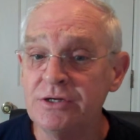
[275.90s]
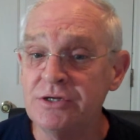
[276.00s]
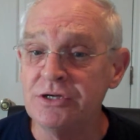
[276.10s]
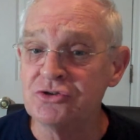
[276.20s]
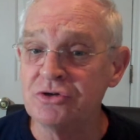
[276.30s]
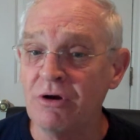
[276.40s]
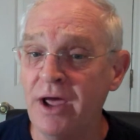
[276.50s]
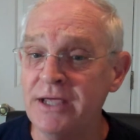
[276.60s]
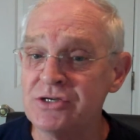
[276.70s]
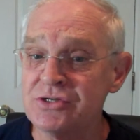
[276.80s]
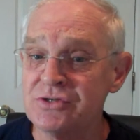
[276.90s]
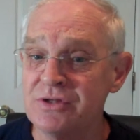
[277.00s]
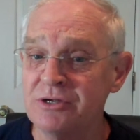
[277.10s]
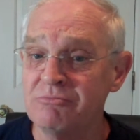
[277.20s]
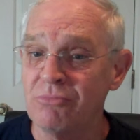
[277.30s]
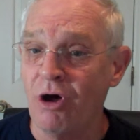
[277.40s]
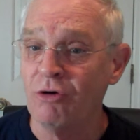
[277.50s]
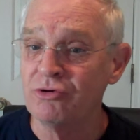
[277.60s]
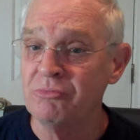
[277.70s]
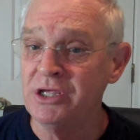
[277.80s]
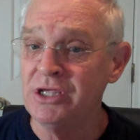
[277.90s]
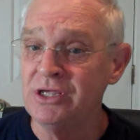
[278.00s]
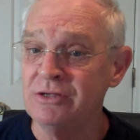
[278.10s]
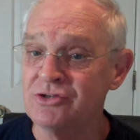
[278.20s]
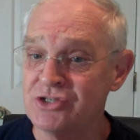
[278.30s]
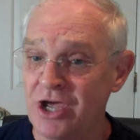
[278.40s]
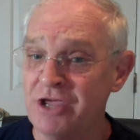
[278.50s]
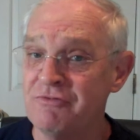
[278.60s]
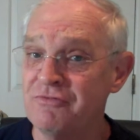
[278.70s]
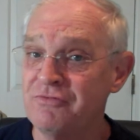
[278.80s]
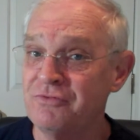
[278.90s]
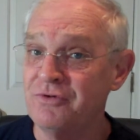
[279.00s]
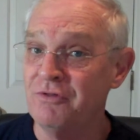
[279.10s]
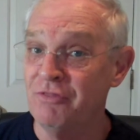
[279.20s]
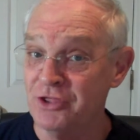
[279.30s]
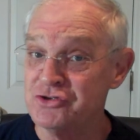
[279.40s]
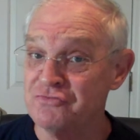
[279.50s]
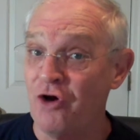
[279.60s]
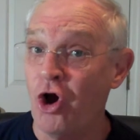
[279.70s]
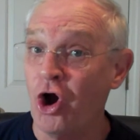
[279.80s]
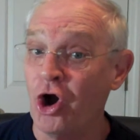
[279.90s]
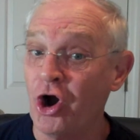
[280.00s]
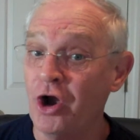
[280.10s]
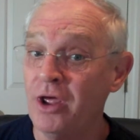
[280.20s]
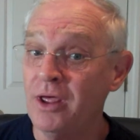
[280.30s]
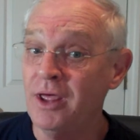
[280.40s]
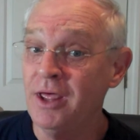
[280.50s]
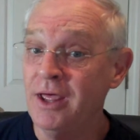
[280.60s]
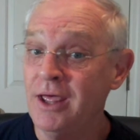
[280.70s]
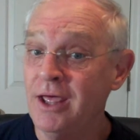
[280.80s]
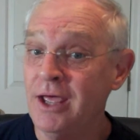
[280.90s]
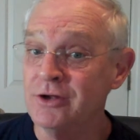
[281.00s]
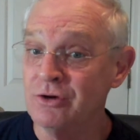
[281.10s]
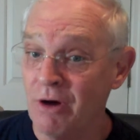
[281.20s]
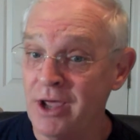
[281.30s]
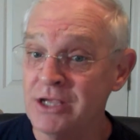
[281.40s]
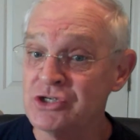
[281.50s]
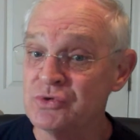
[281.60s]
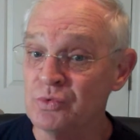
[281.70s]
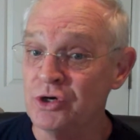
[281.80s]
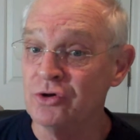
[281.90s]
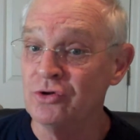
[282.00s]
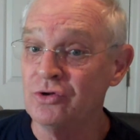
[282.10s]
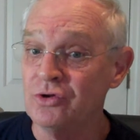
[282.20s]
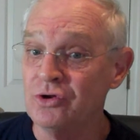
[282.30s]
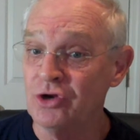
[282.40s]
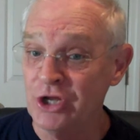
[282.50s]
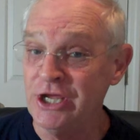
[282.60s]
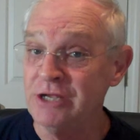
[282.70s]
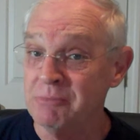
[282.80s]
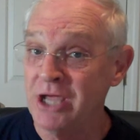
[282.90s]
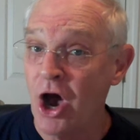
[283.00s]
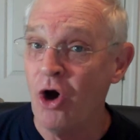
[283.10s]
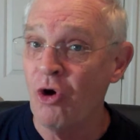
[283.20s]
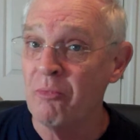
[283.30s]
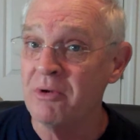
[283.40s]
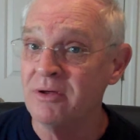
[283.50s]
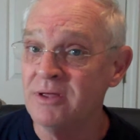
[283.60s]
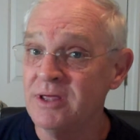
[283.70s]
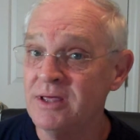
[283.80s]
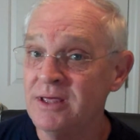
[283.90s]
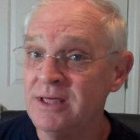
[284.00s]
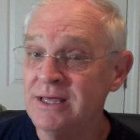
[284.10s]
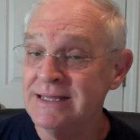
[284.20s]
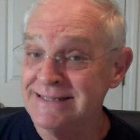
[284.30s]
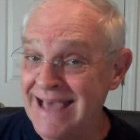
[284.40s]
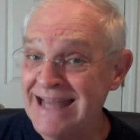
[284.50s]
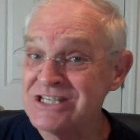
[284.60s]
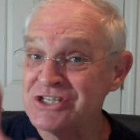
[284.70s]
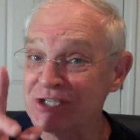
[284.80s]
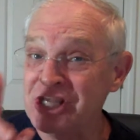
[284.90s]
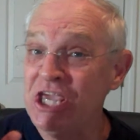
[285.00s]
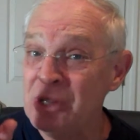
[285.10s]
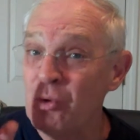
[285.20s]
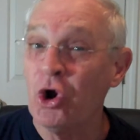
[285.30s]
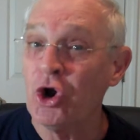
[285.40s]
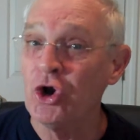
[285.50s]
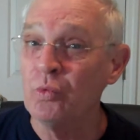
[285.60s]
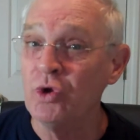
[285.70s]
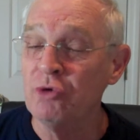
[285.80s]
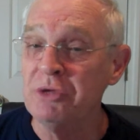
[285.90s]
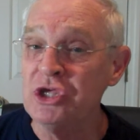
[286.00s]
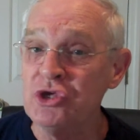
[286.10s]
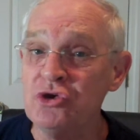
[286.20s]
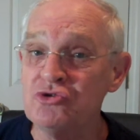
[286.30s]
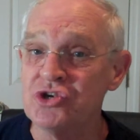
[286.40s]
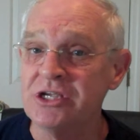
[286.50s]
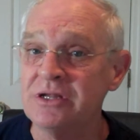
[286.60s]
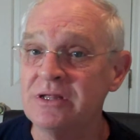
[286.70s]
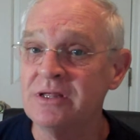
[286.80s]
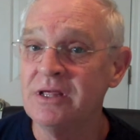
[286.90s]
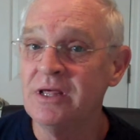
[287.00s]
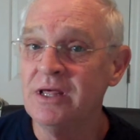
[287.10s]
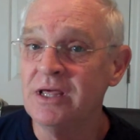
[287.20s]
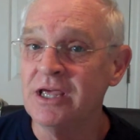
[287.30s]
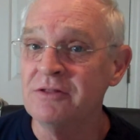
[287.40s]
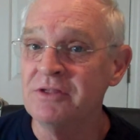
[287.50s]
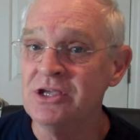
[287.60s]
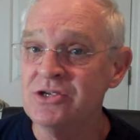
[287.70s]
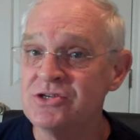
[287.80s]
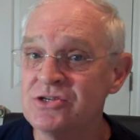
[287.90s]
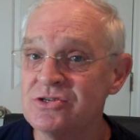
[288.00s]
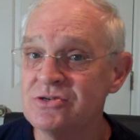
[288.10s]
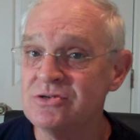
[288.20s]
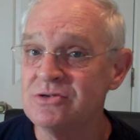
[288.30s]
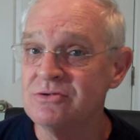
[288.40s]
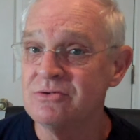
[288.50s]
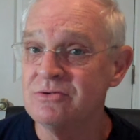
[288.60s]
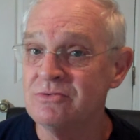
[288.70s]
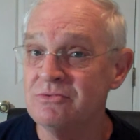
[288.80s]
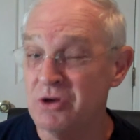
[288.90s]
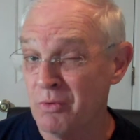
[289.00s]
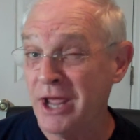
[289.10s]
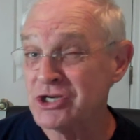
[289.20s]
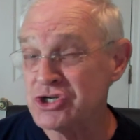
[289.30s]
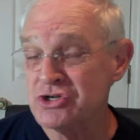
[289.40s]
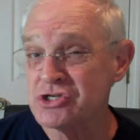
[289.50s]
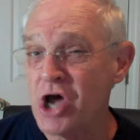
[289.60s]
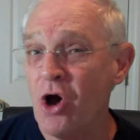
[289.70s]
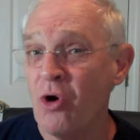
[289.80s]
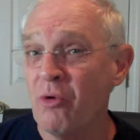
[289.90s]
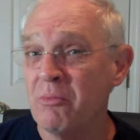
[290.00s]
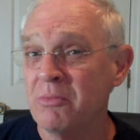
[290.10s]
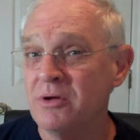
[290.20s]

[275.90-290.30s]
'Tis grace that brought me safe this far, and grace will lead me home." That's the key word we'll be using in these directions home.